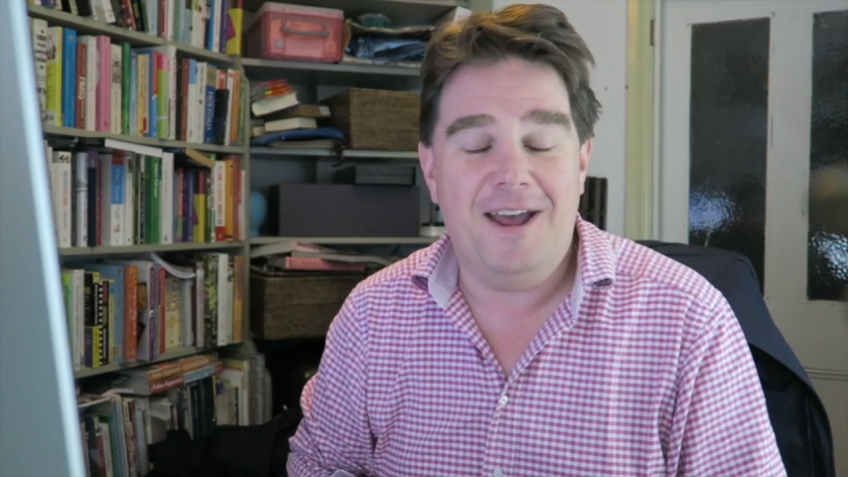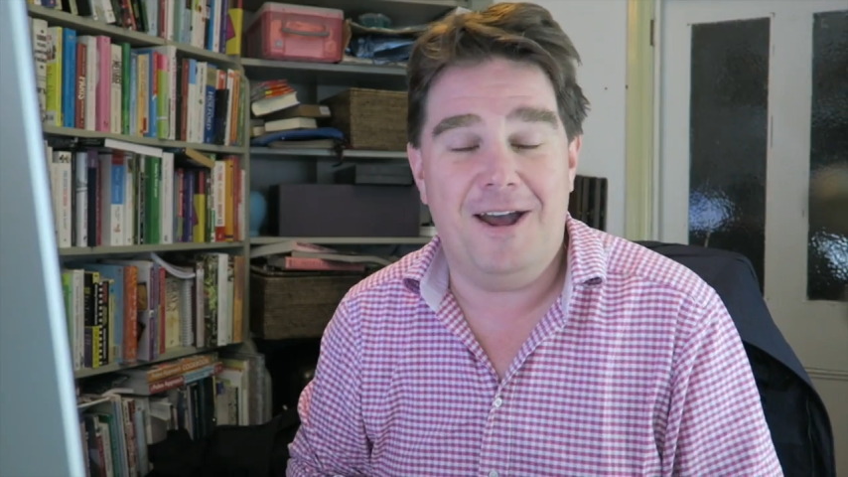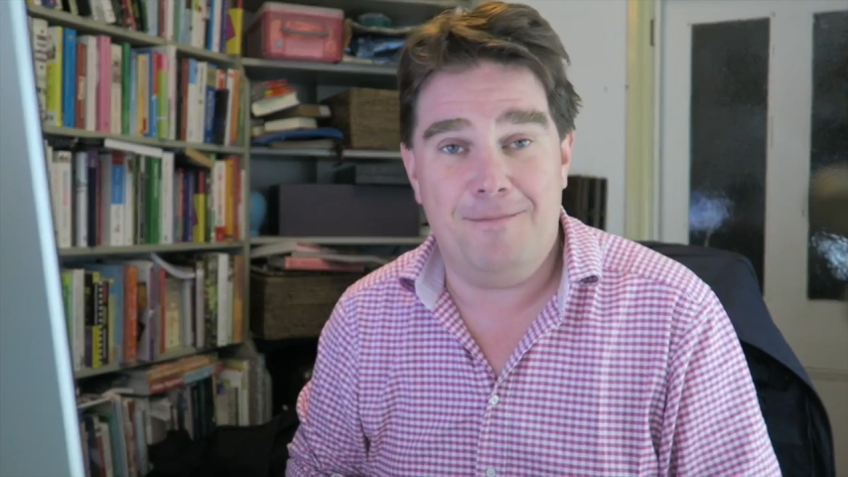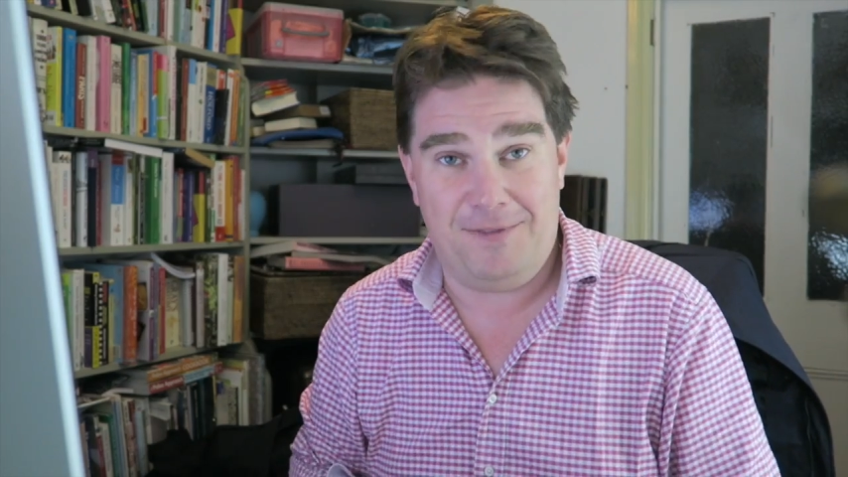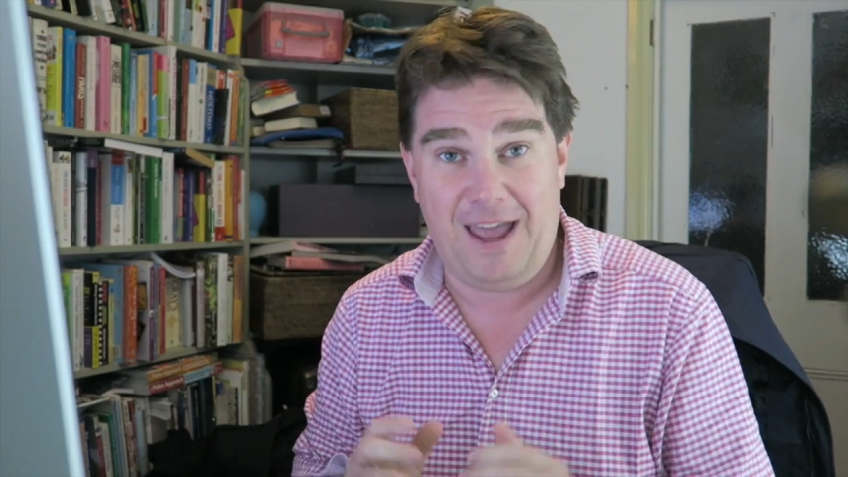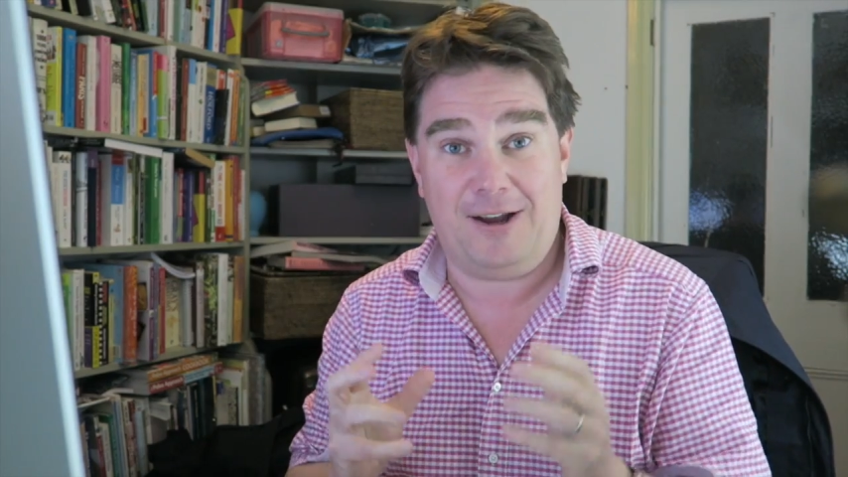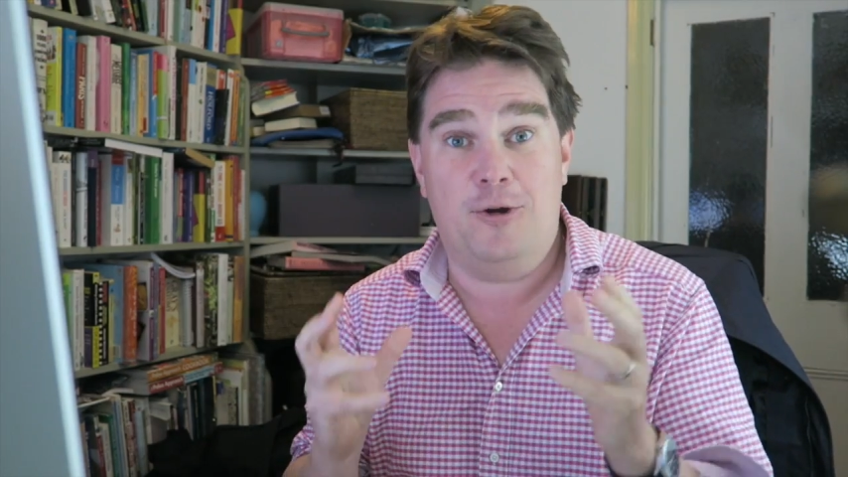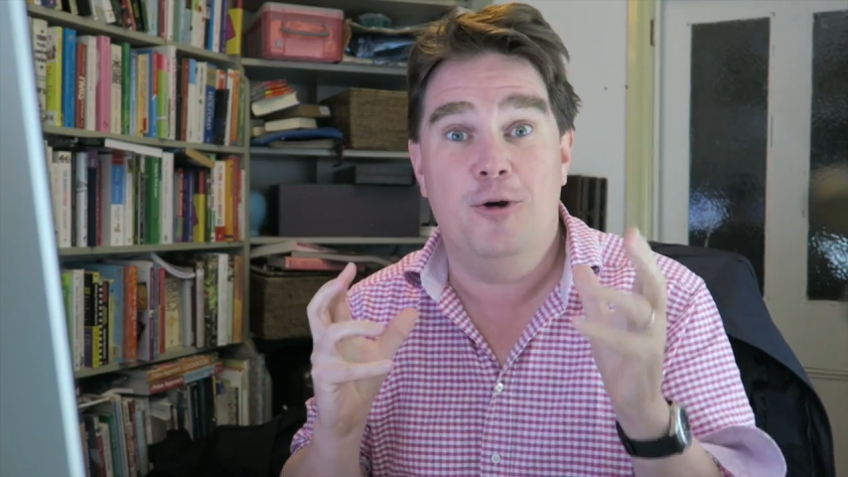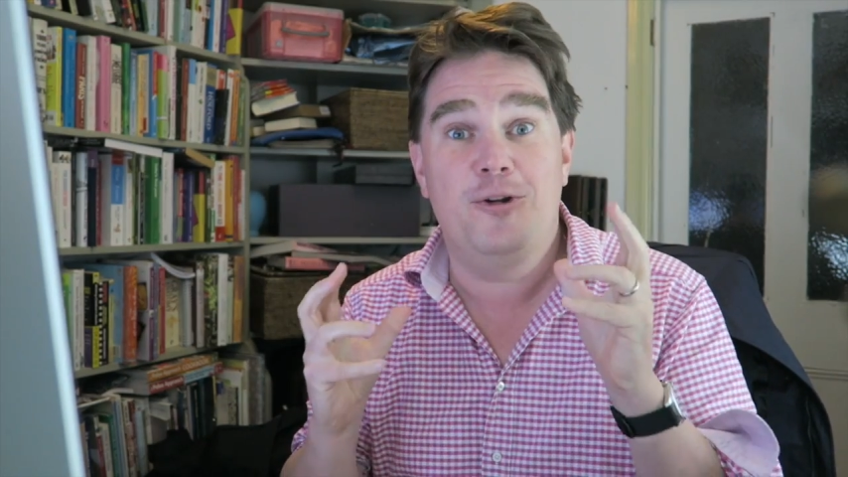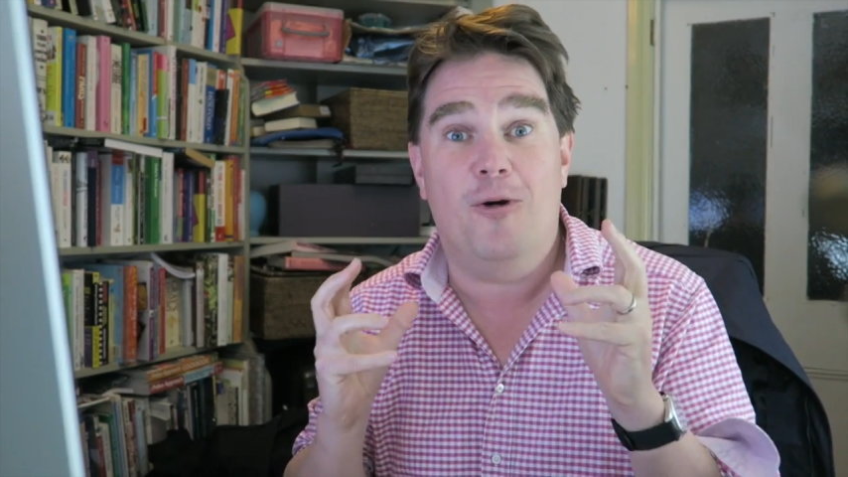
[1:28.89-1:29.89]
That
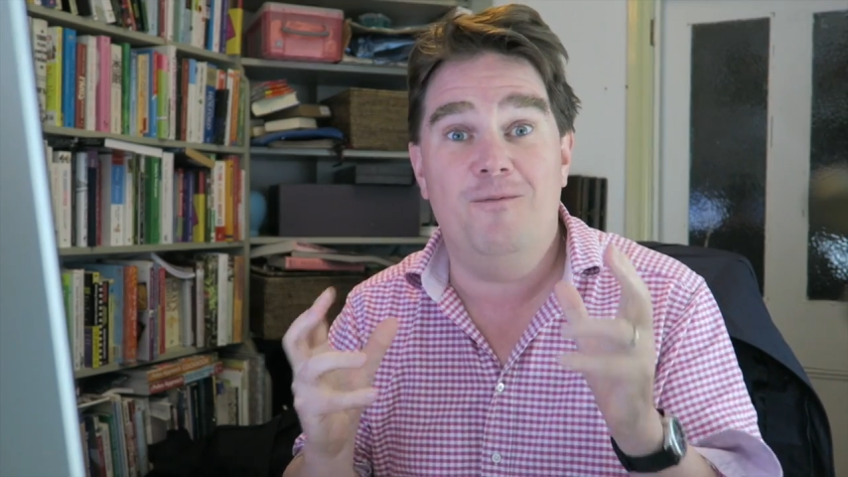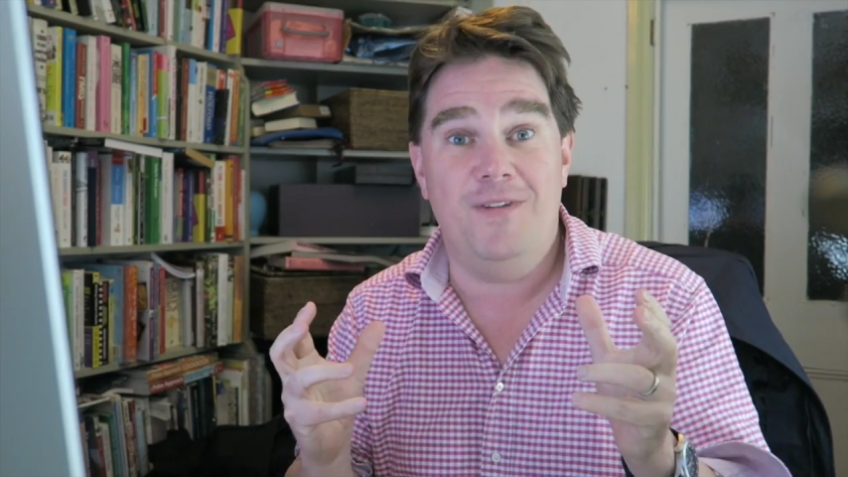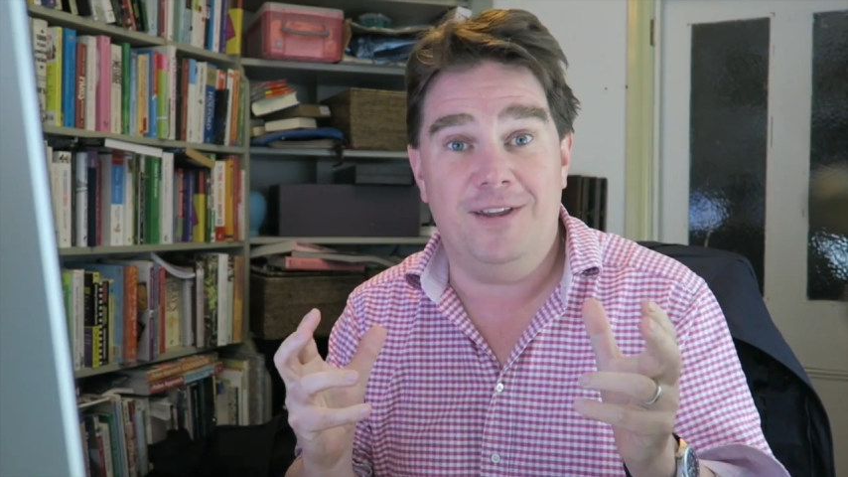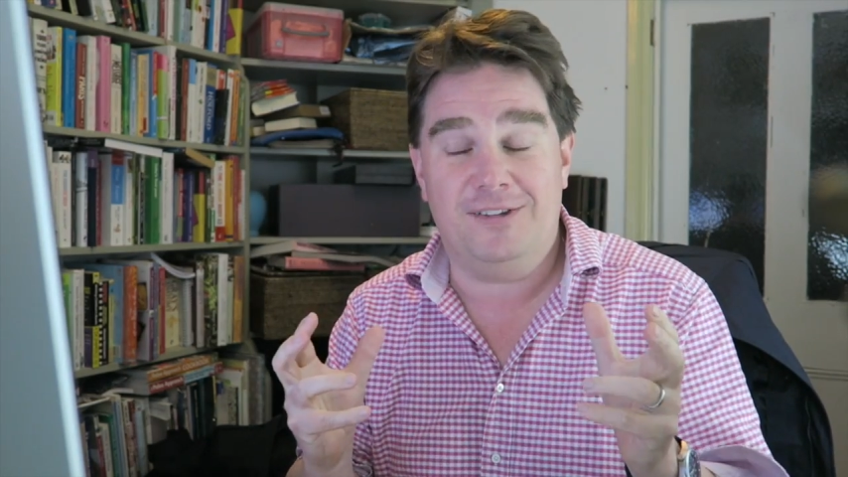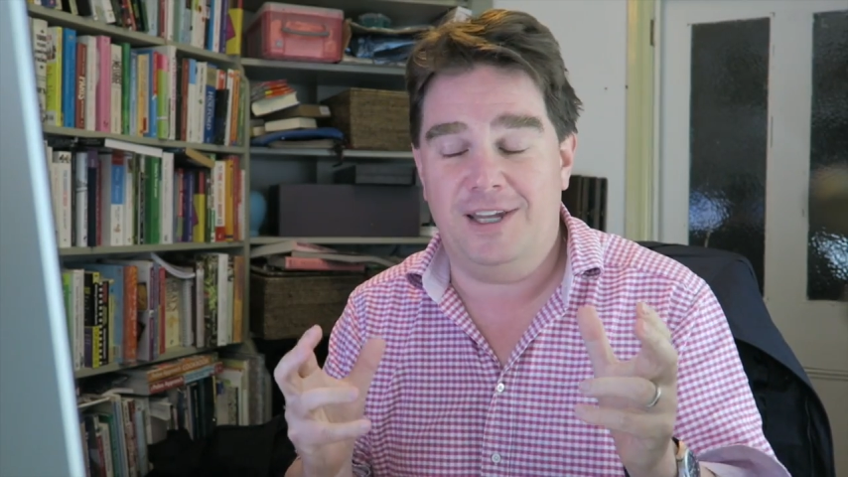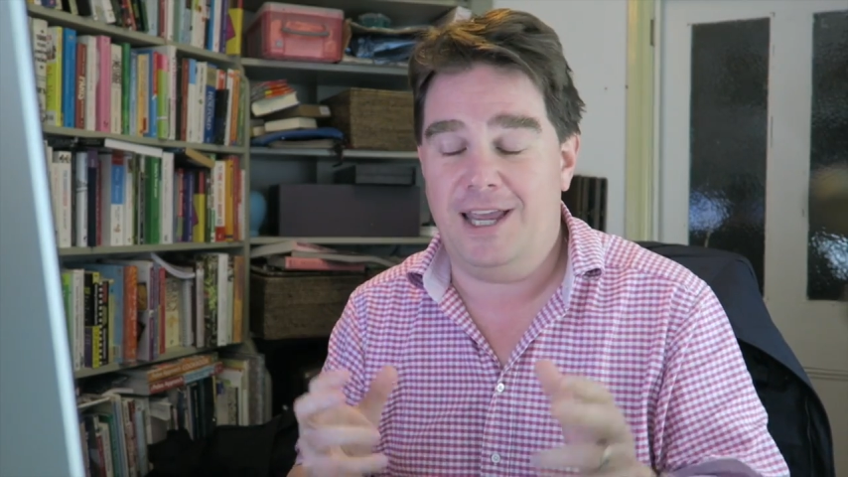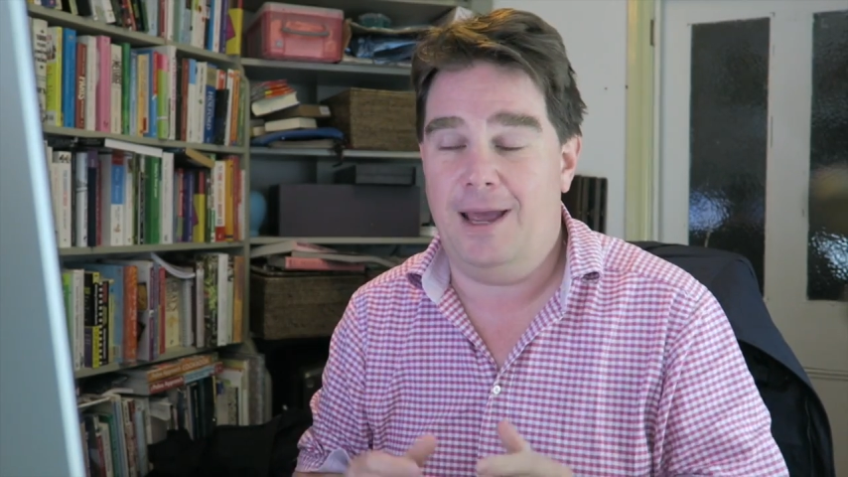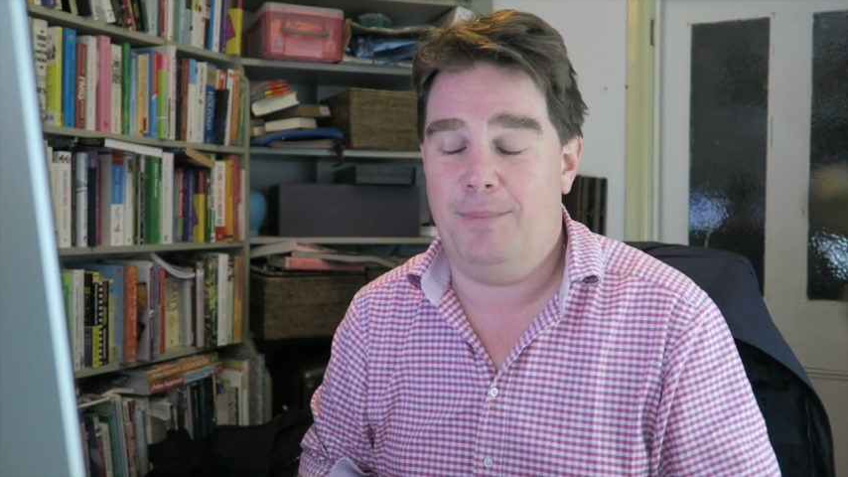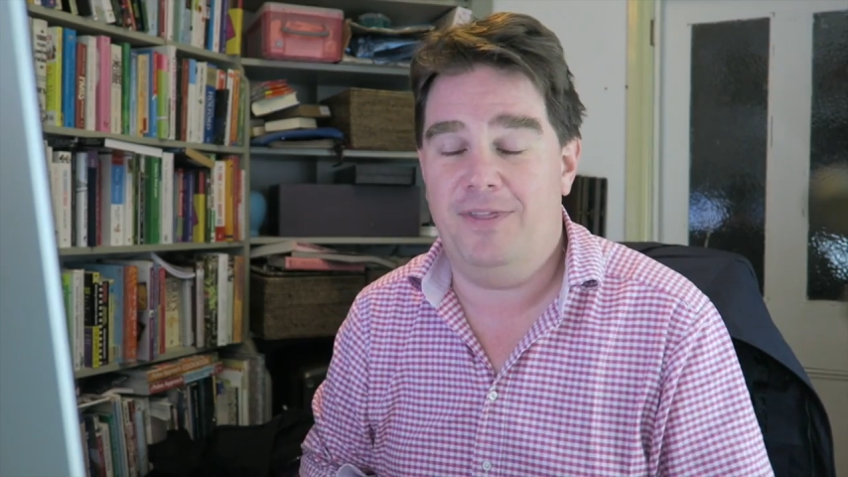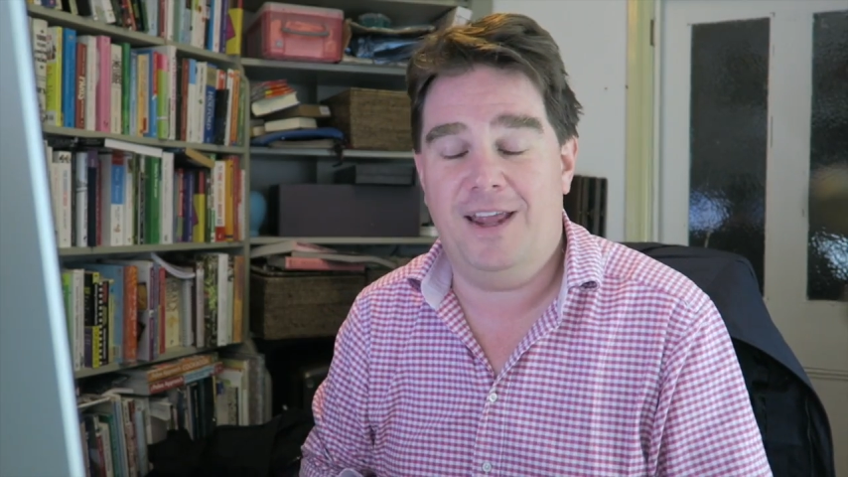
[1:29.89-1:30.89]
could obviously
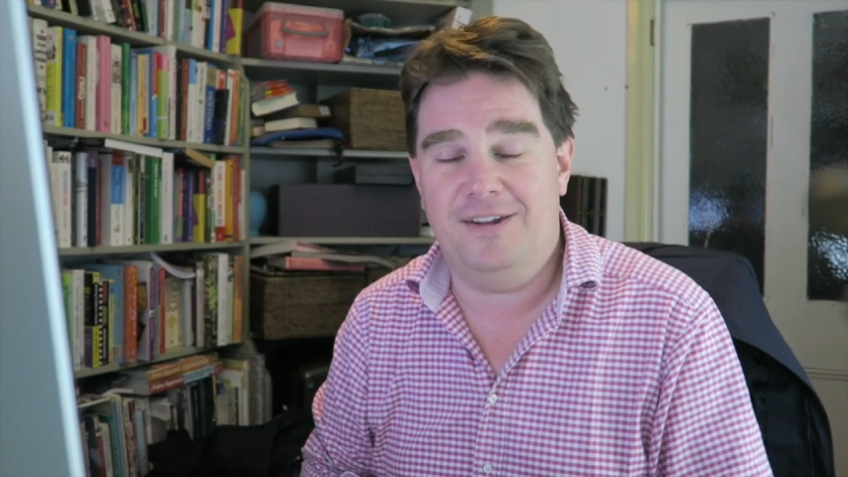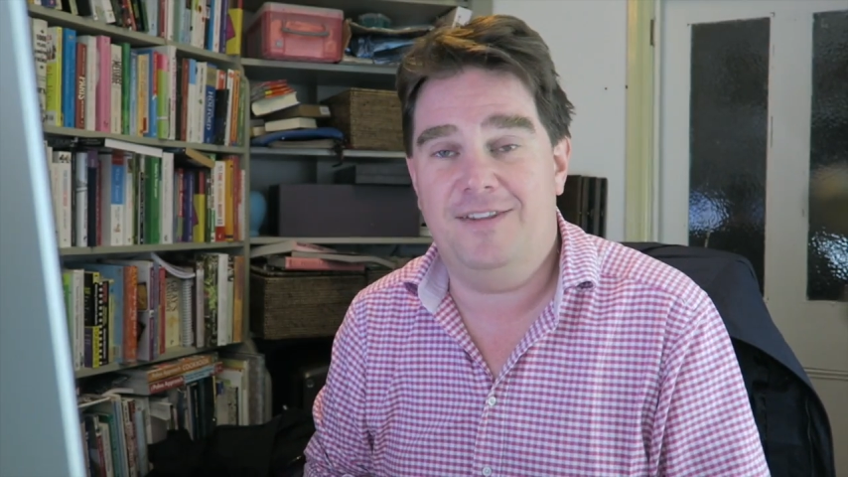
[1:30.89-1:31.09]
happen.